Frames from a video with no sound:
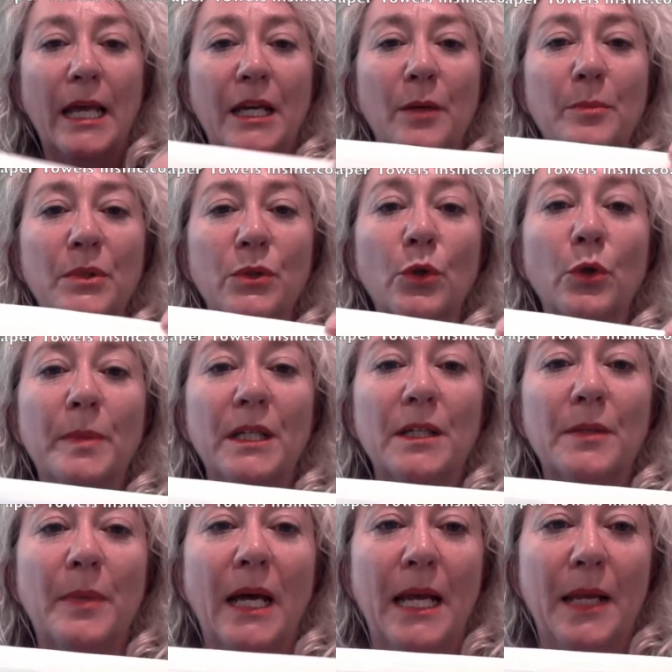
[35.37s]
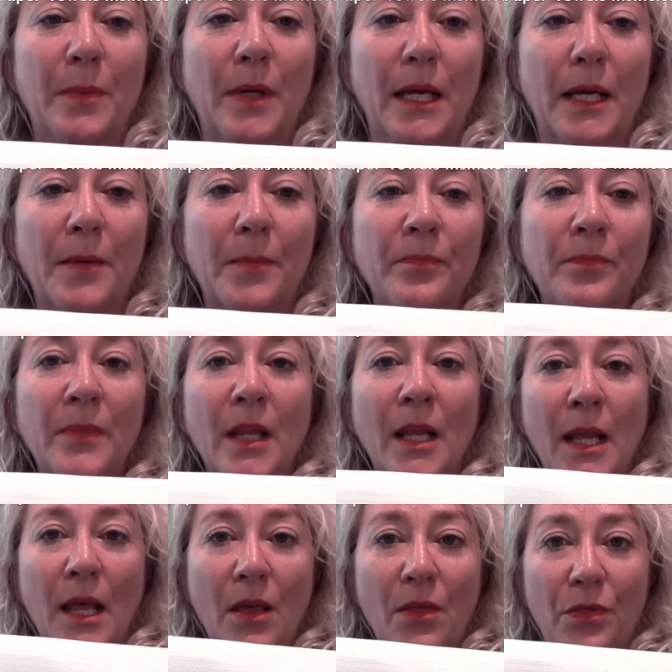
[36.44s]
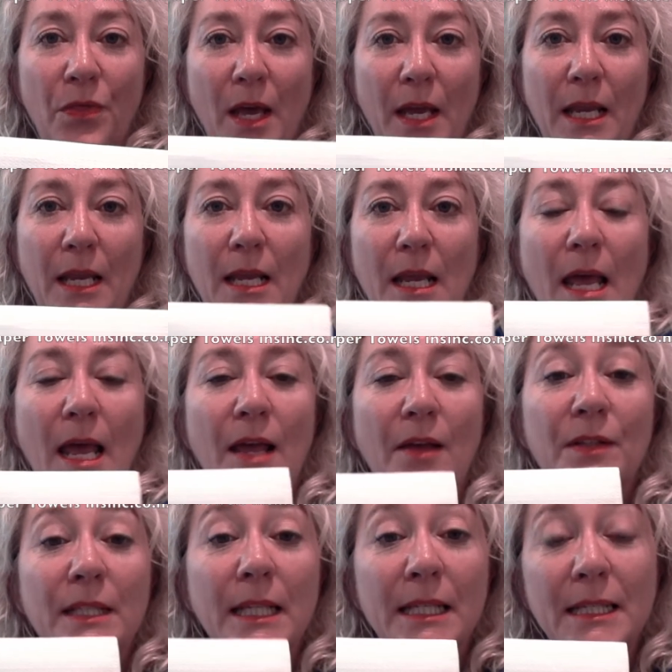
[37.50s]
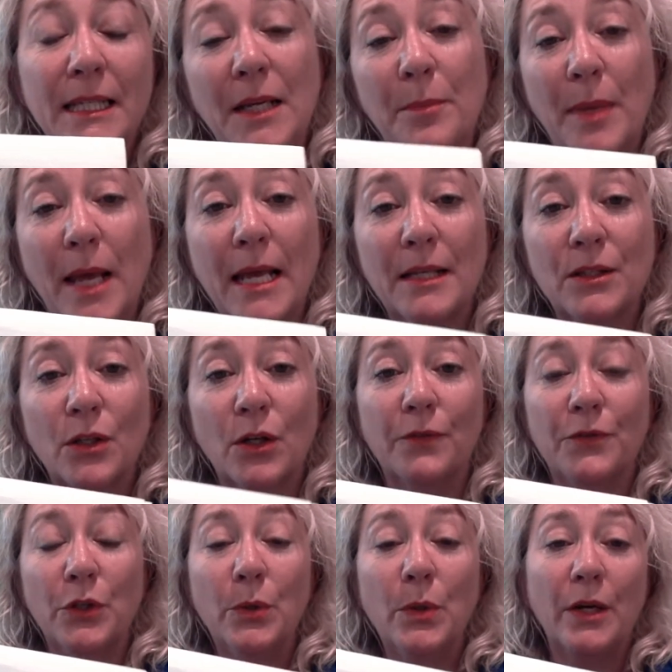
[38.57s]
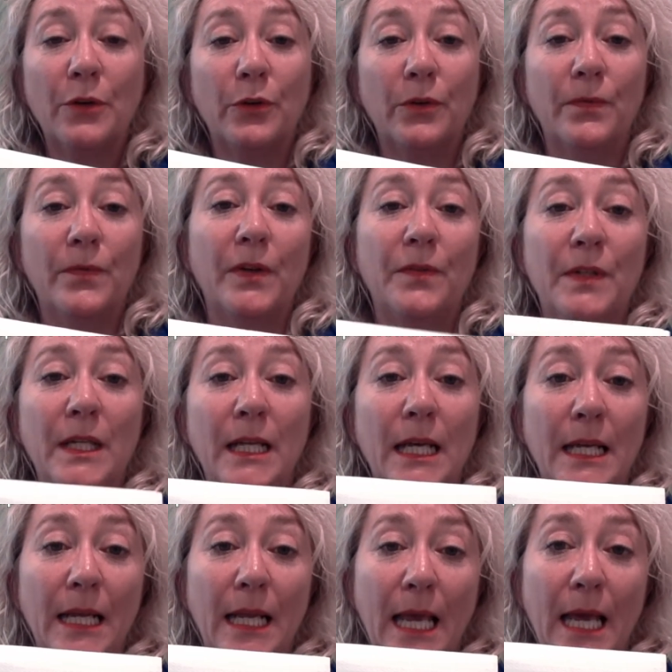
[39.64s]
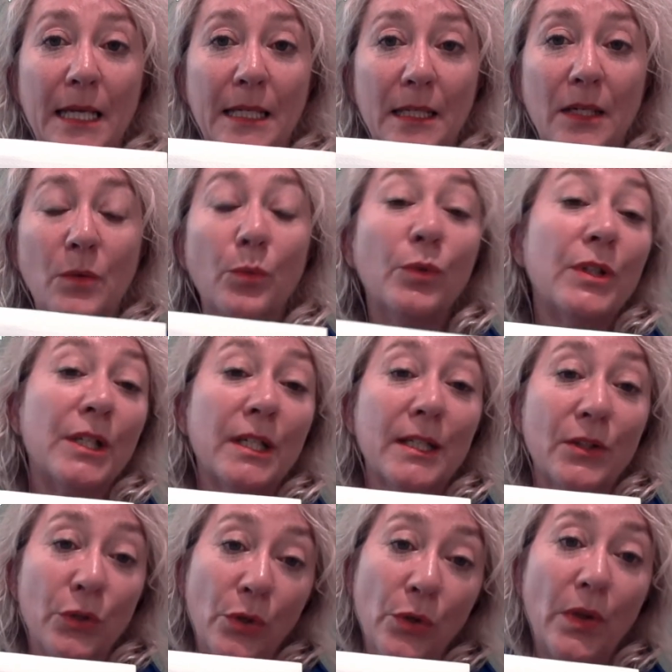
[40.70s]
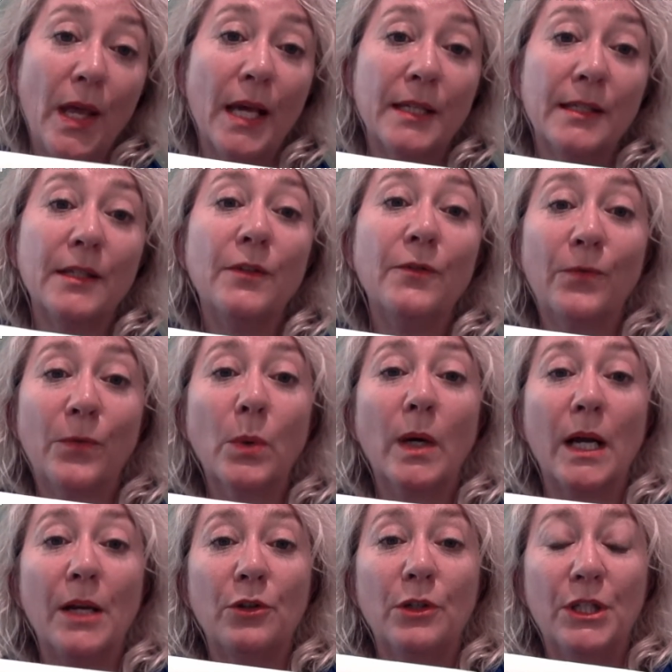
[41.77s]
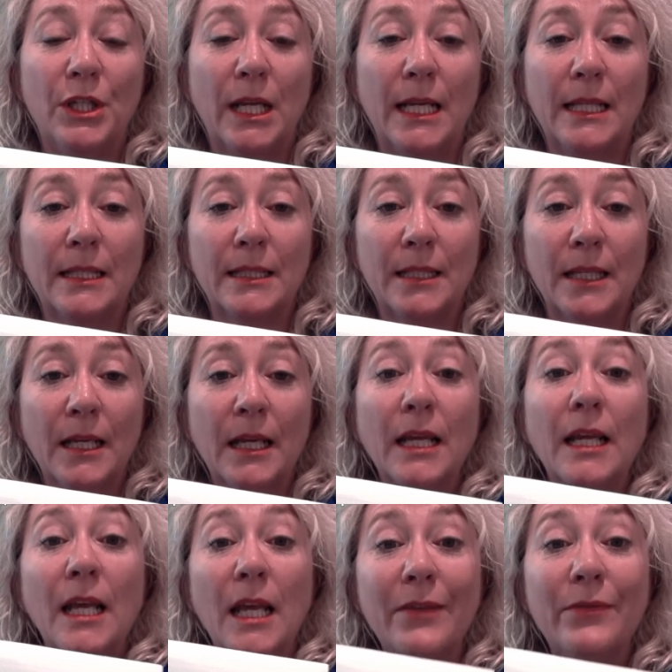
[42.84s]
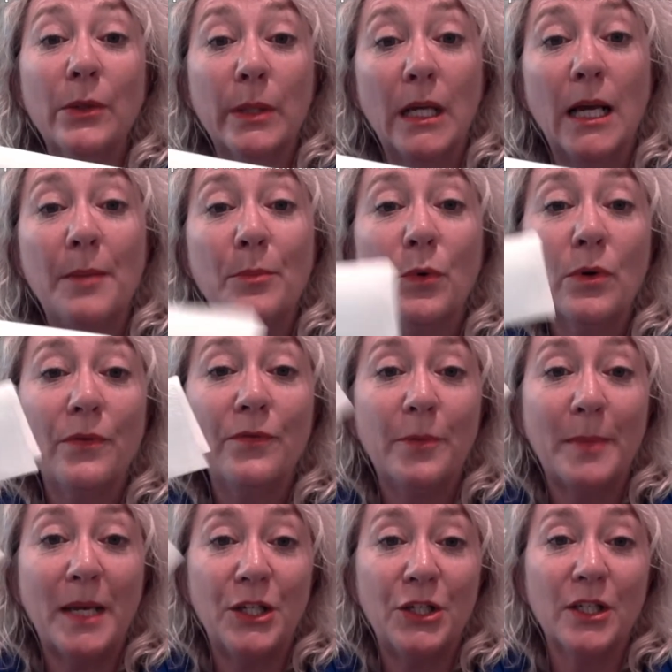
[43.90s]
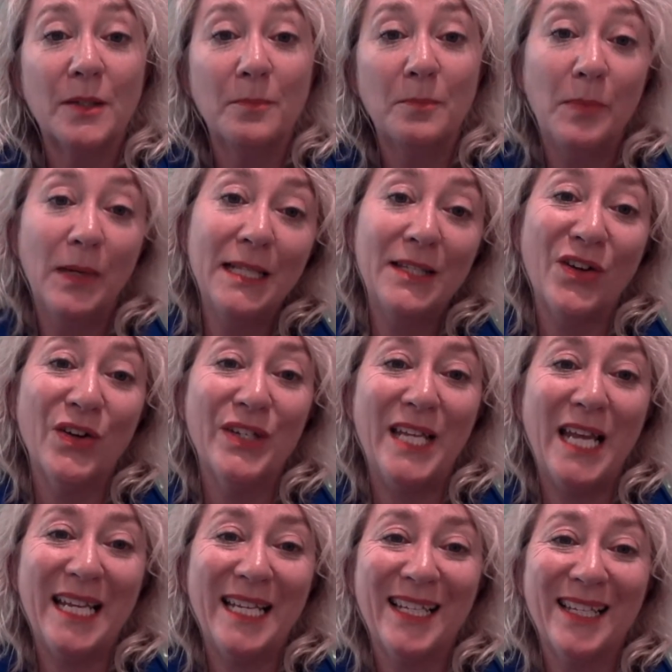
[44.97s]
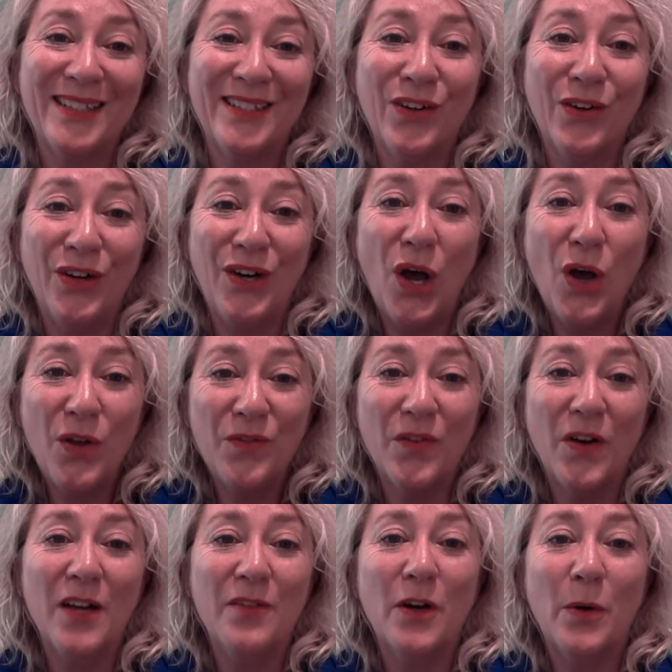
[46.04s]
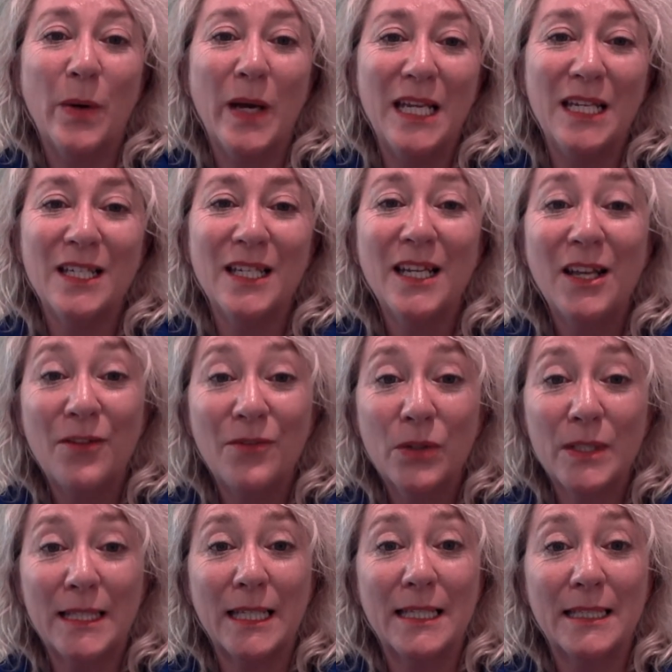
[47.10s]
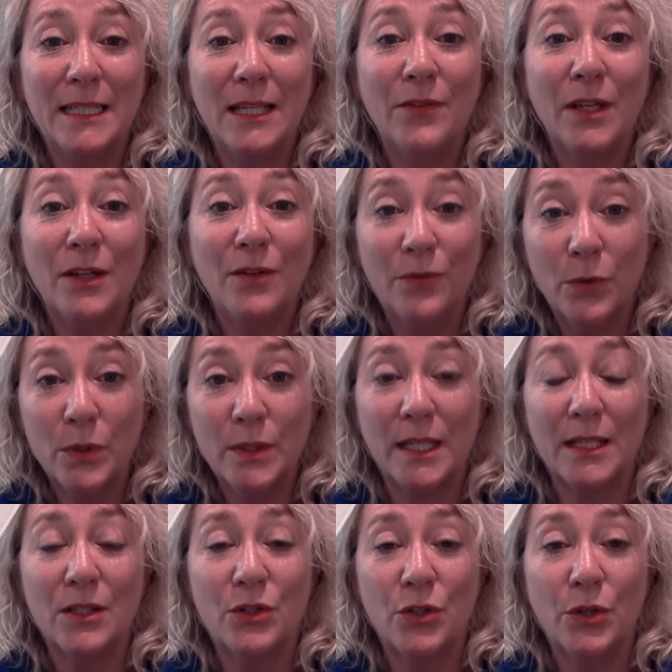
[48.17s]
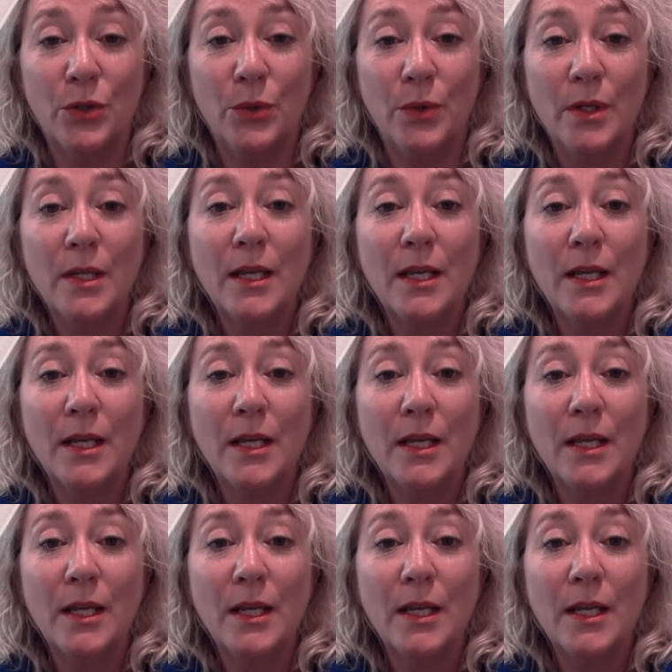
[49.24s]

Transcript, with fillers: and absorbent paper. They have 16 packs of 250 in a carton, which is 2,400 sheets. If you would like more information, please contact us on 0508 467 462